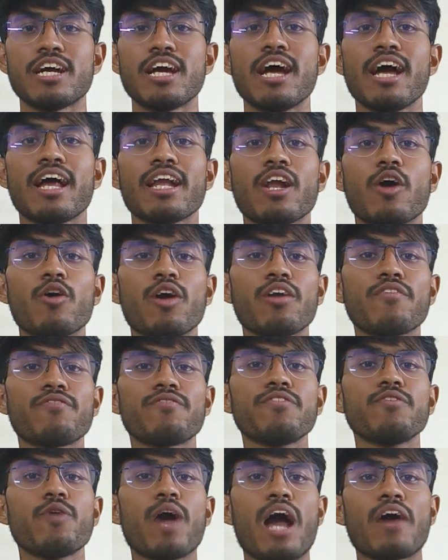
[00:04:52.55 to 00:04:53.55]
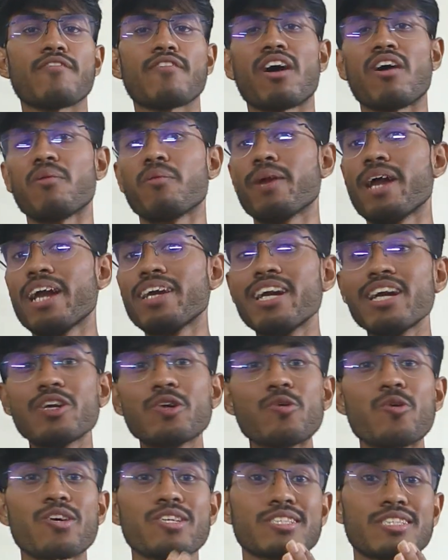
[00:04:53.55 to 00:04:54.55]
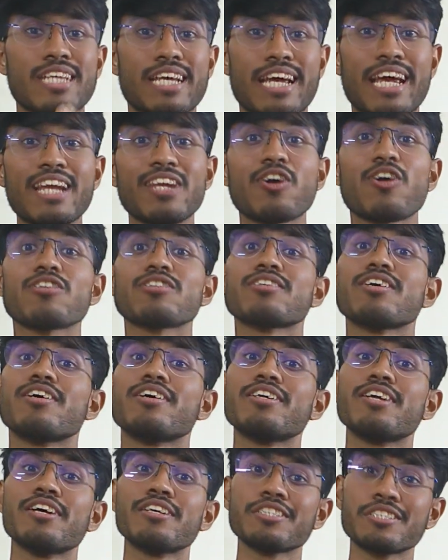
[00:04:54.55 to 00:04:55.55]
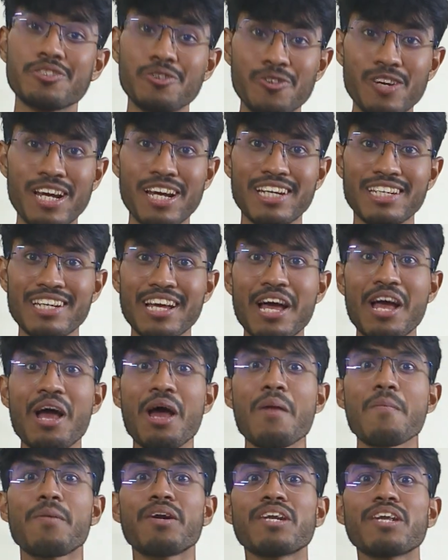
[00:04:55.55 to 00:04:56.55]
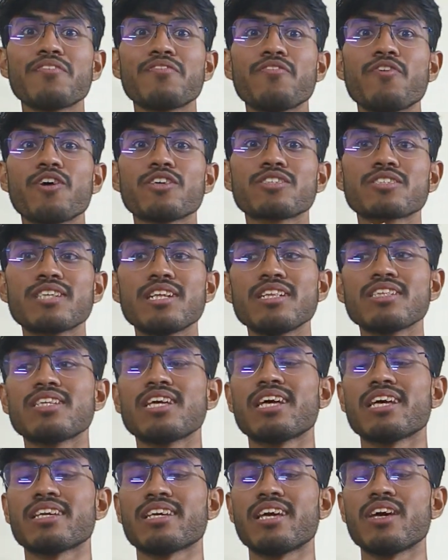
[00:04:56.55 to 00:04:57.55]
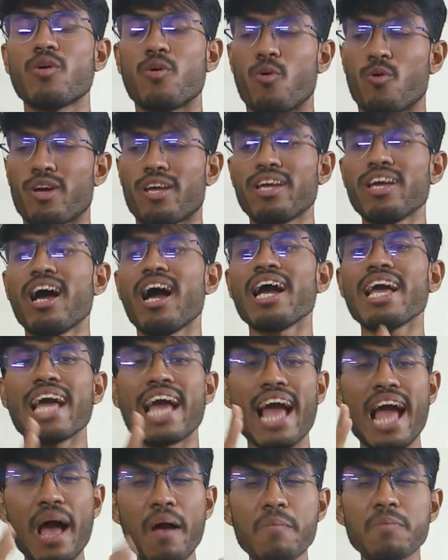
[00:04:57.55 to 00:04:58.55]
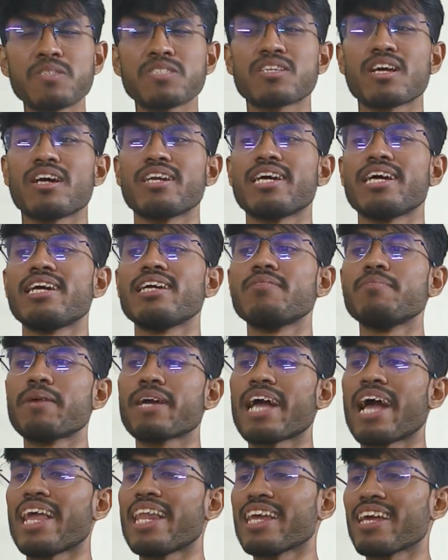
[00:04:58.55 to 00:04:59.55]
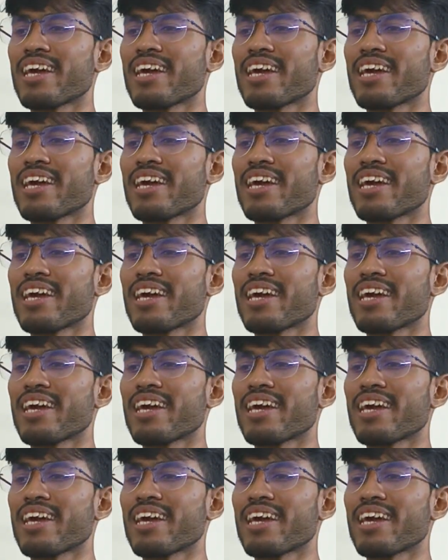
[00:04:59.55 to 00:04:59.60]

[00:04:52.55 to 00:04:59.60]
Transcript: Now if you have upgraded to a second or third year student, but if you are still thinking, okay, I have studied mechanical